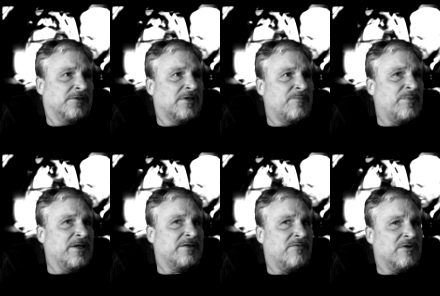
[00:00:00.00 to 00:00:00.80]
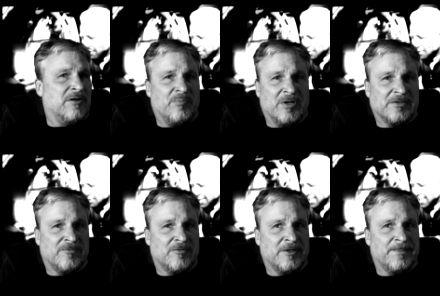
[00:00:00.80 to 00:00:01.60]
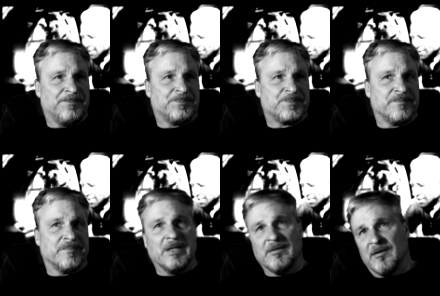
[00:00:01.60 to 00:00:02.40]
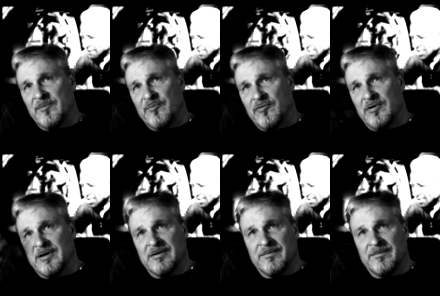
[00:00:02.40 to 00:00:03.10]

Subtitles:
I paid $700 for it. Lilyport.